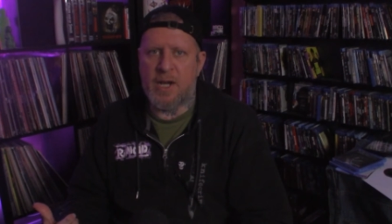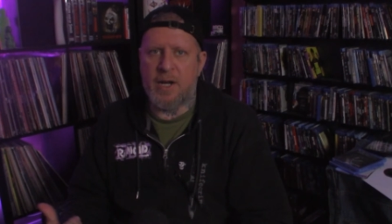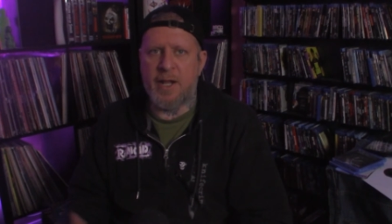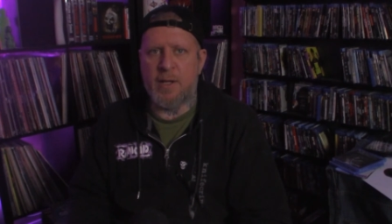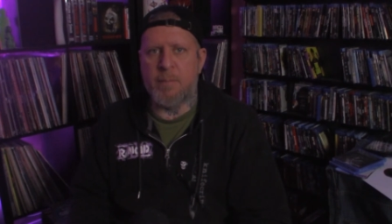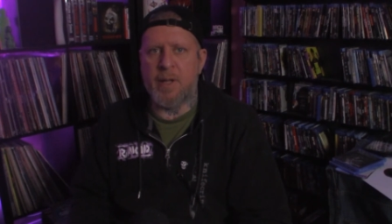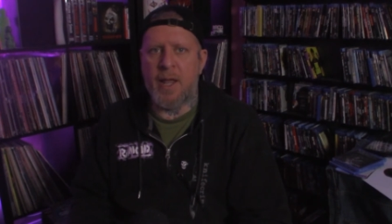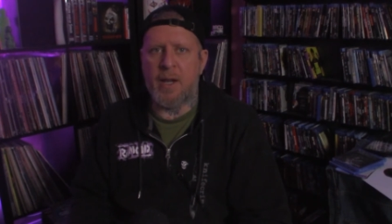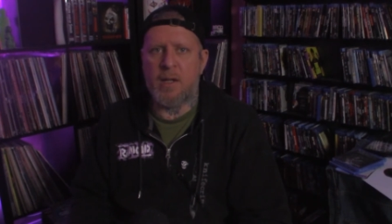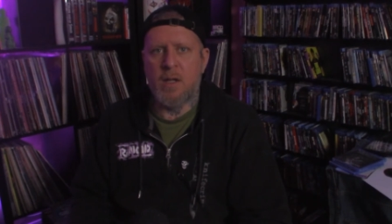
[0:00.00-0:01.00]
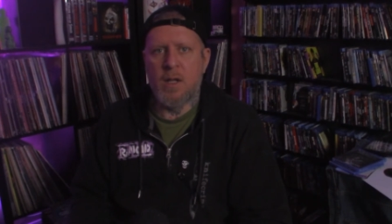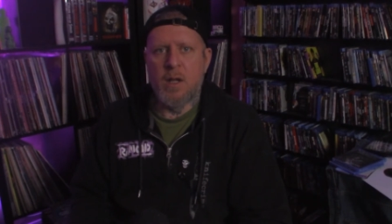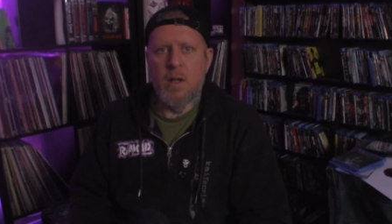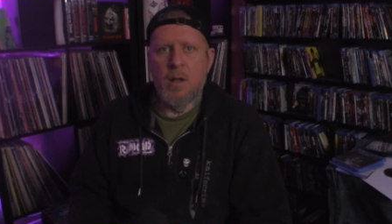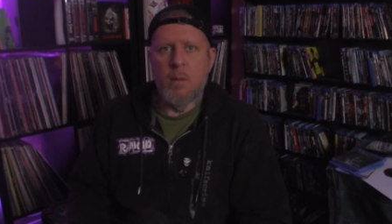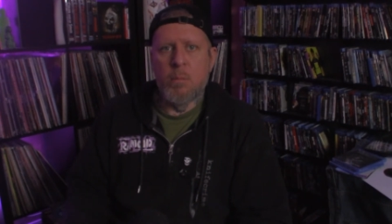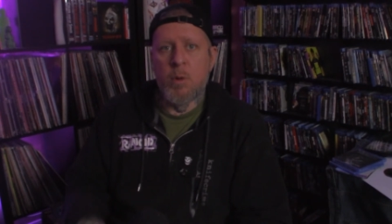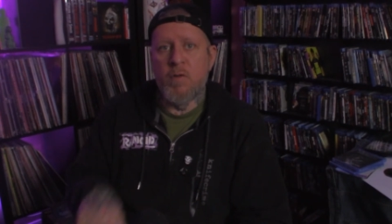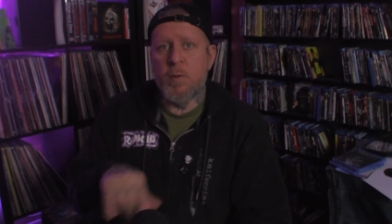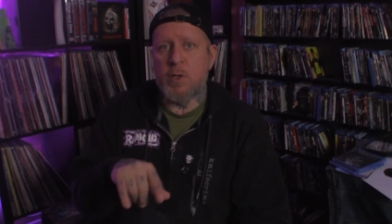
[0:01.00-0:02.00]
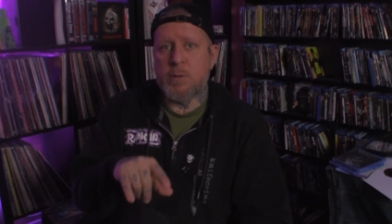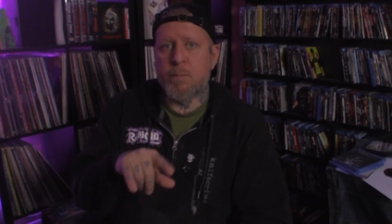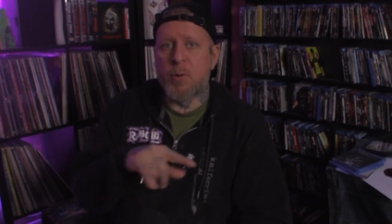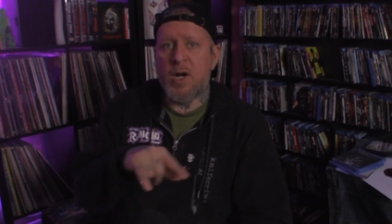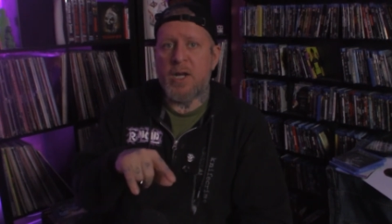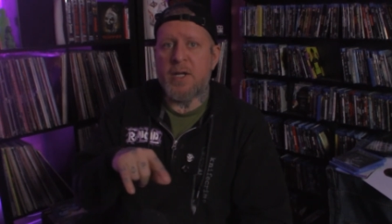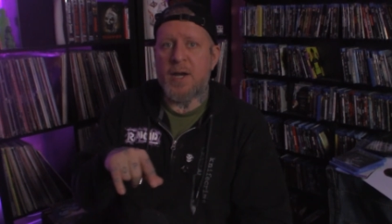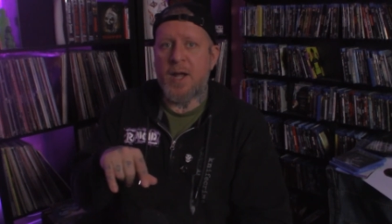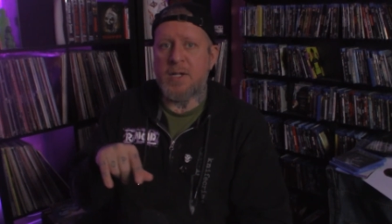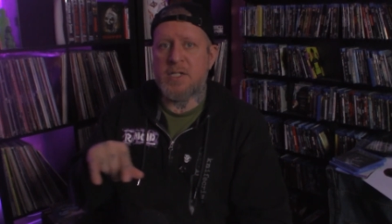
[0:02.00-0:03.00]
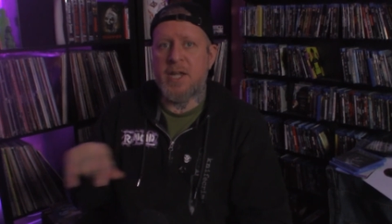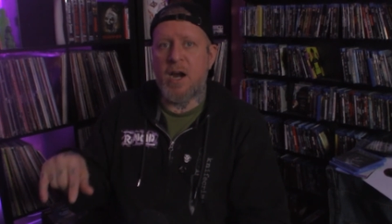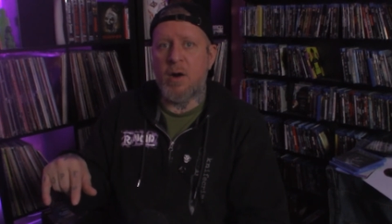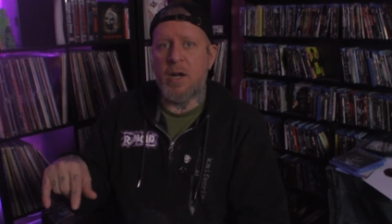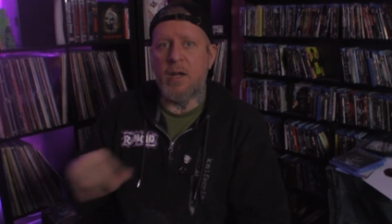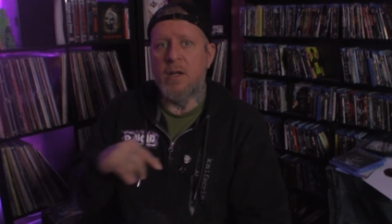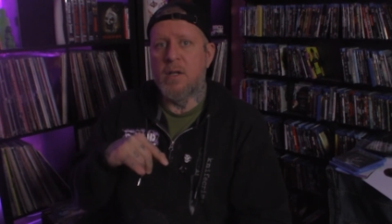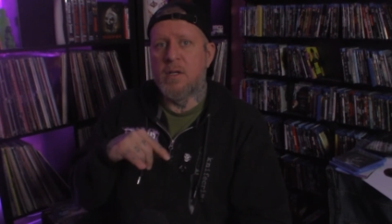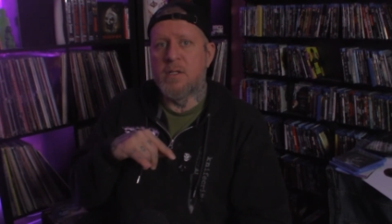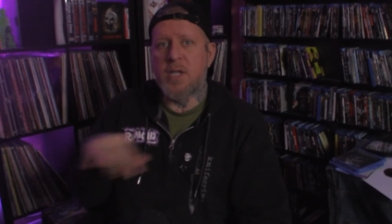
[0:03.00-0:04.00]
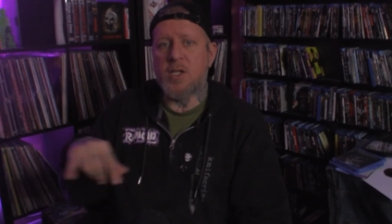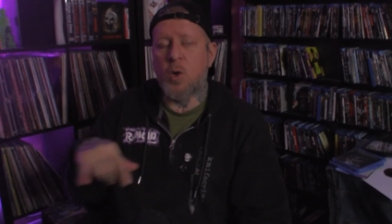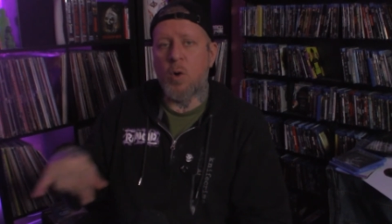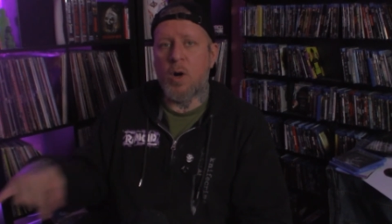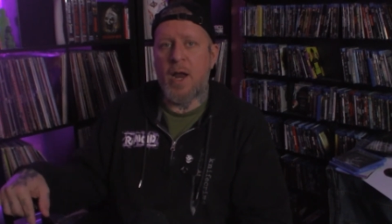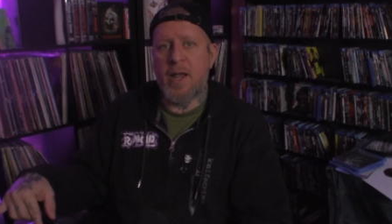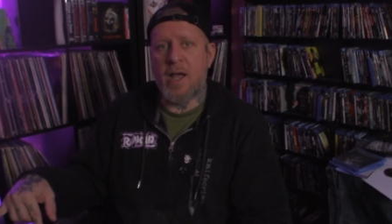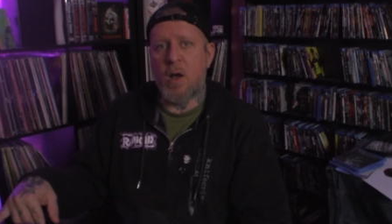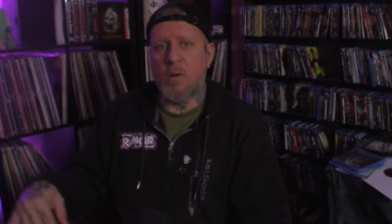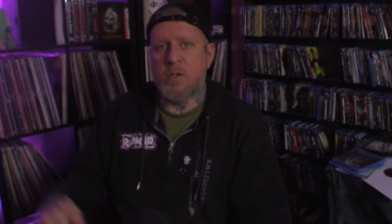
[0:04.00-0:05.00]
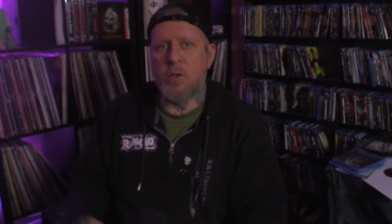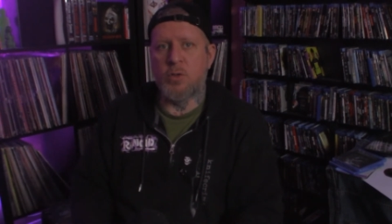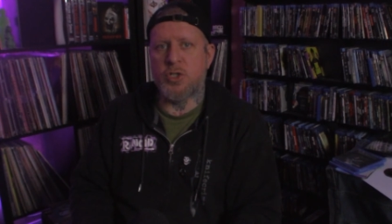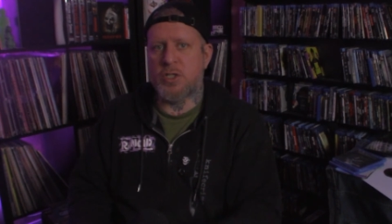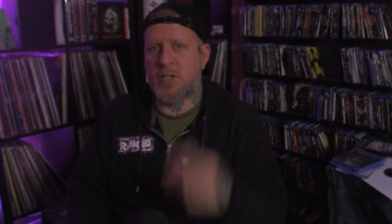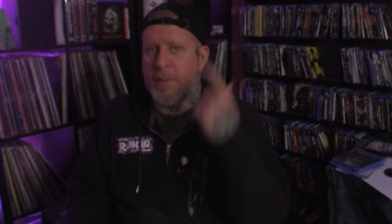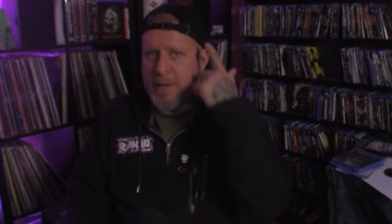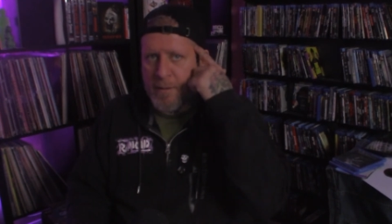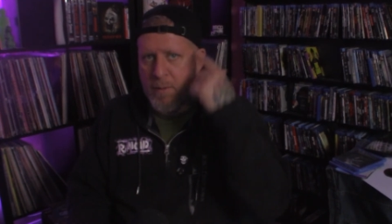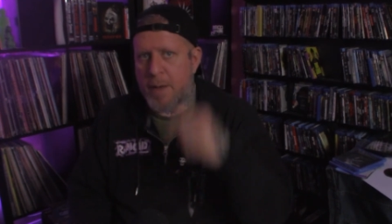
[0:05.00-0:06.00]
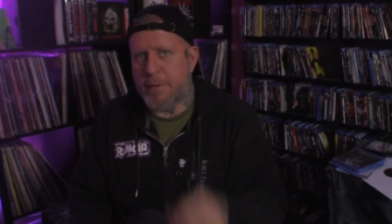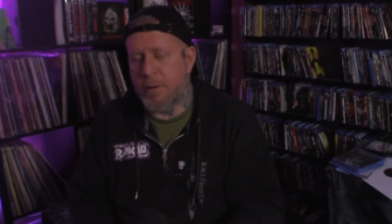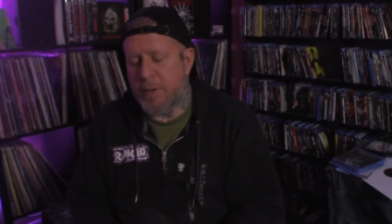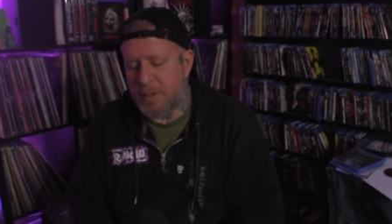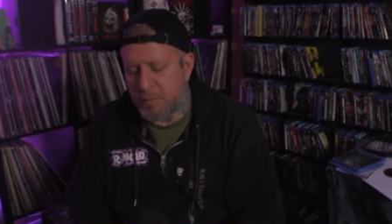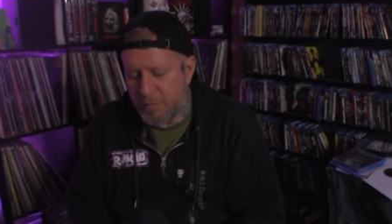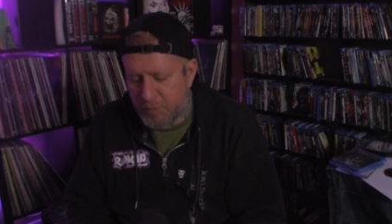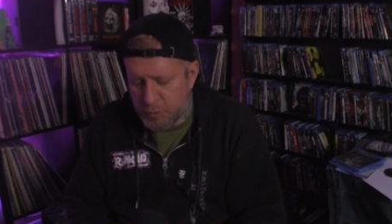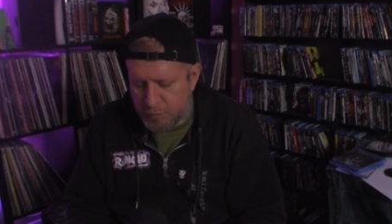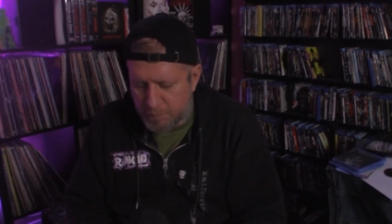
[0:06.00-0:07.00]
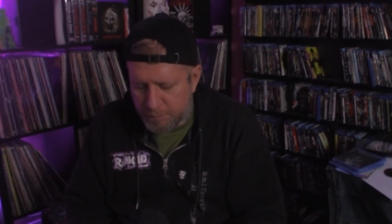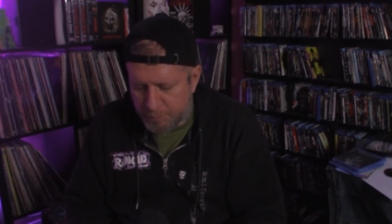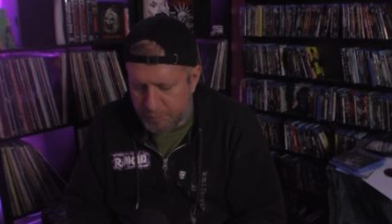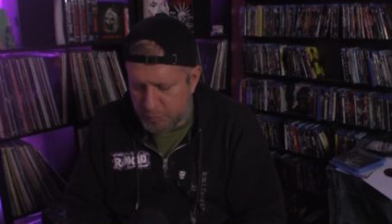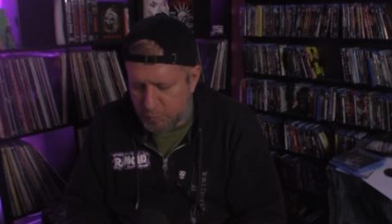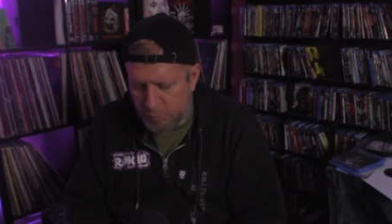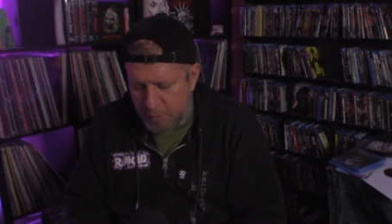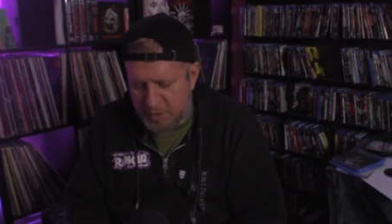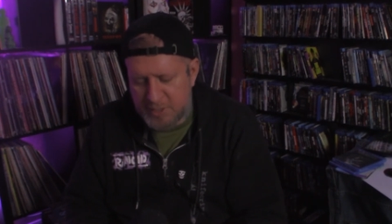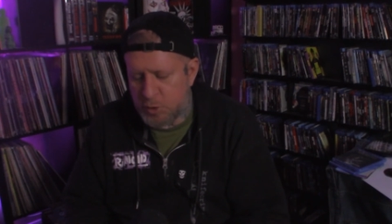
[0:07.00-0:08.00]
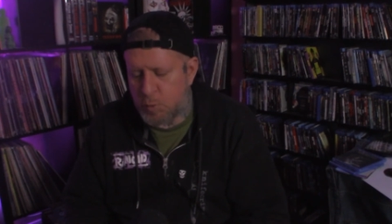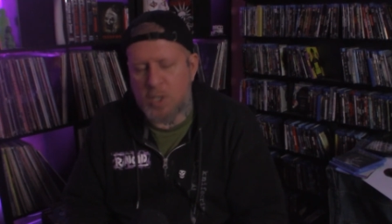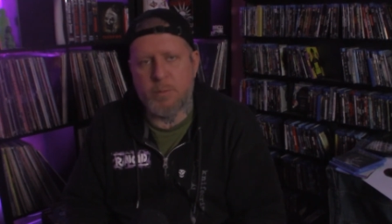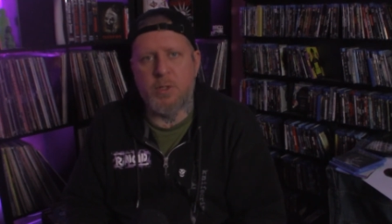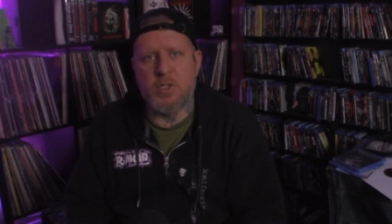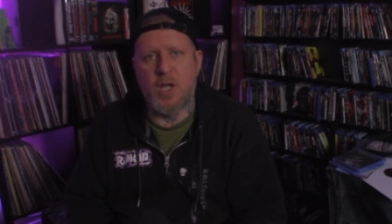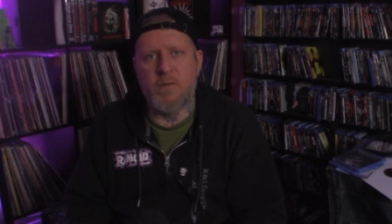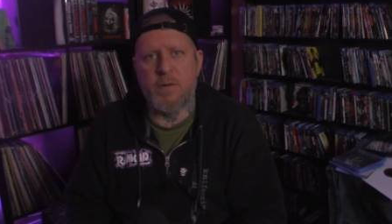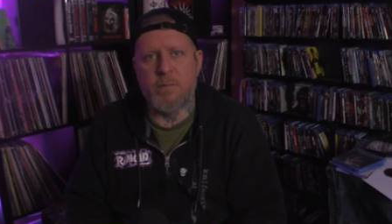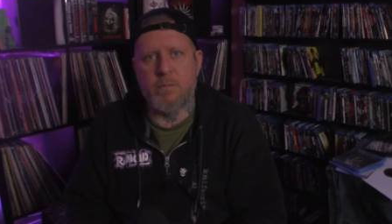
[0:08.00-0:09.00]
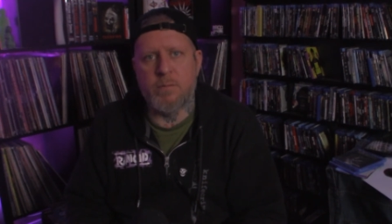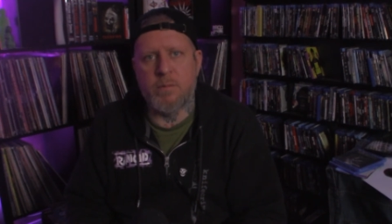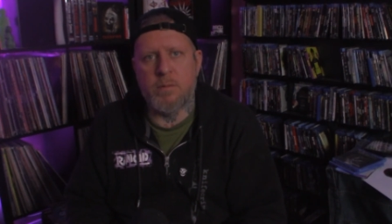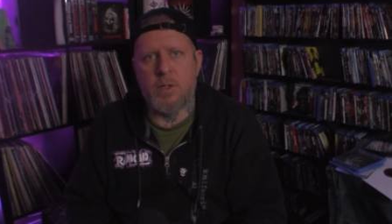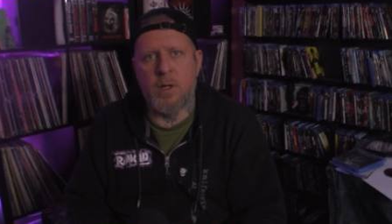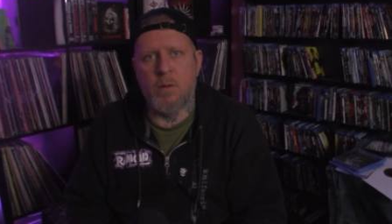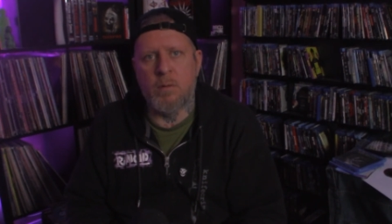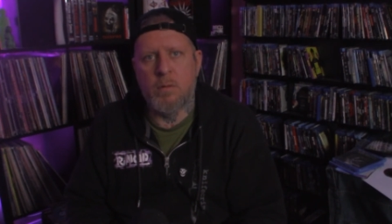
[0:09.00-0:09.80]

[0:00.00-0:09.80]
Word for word: And they could be like, movie was pretty dot dot scary, says horror hangout. So just keep that in mind when you're reading the reviews. I say just watch them yourself and you know